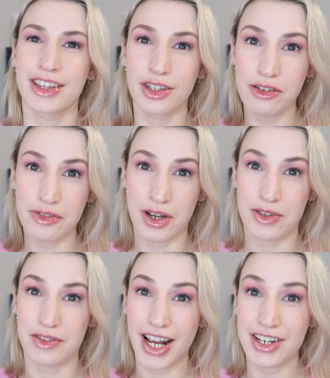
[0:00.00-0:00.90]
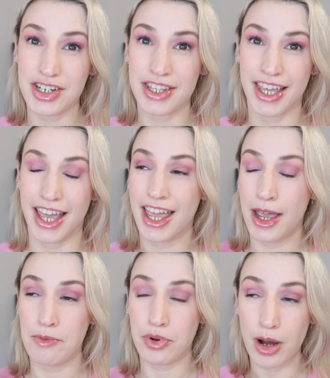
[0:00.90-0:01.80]
Love those. Are actually
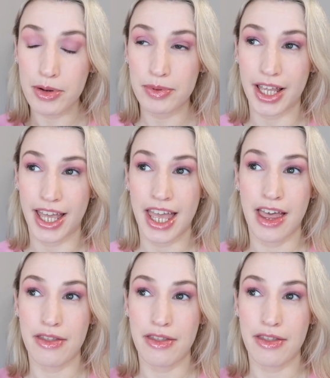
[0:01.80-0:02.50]
probably